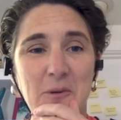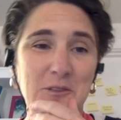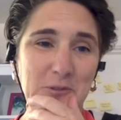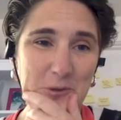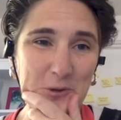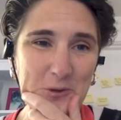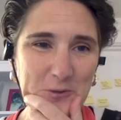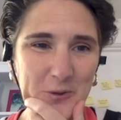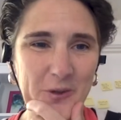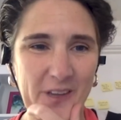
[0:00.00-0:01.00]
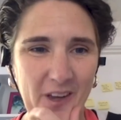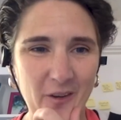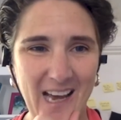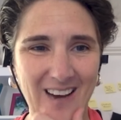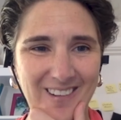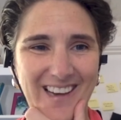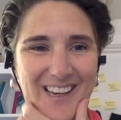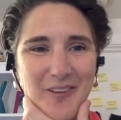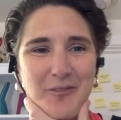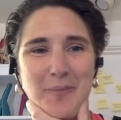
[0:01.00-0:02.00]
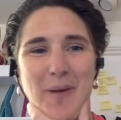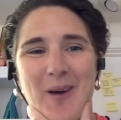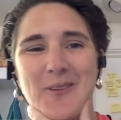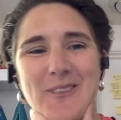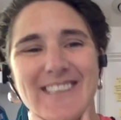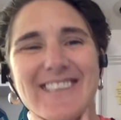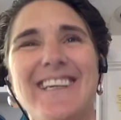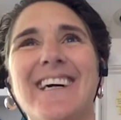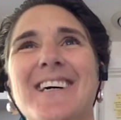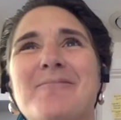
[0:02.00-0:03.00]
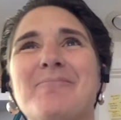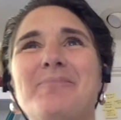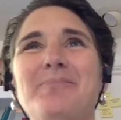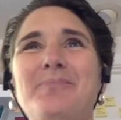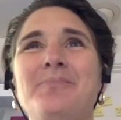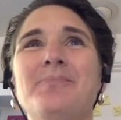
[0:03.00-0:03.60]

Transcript: which of course we all know now I love the most, um,